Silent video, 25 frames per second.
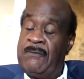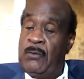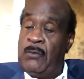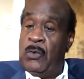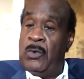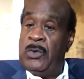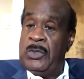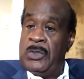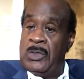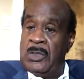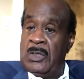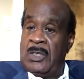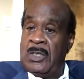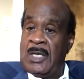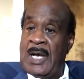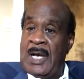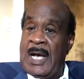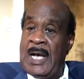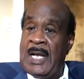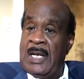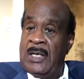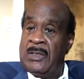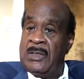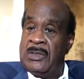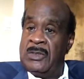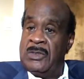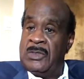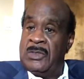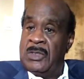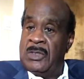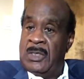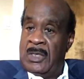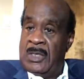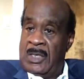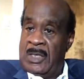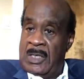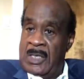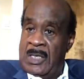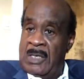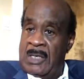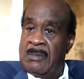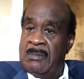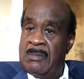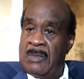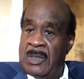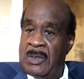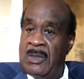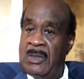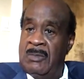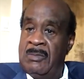4-year college in
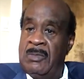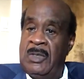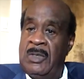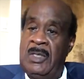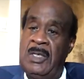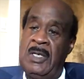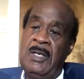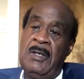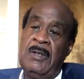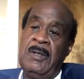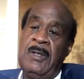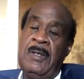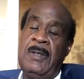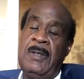Montgomery County.